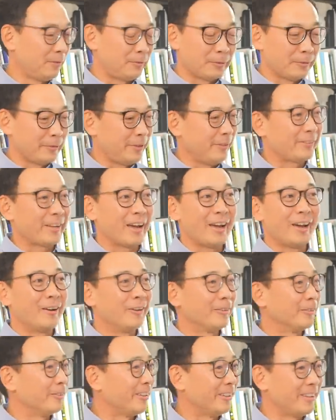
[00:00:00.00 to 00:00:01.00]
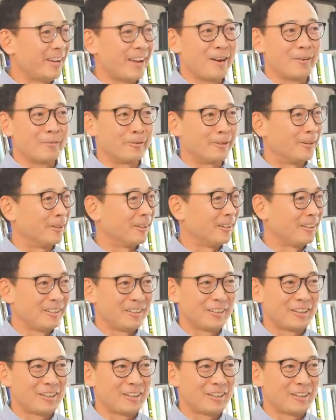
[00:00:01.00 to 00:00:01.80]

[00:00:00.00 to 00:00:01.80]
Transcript: sold these cows, and now we're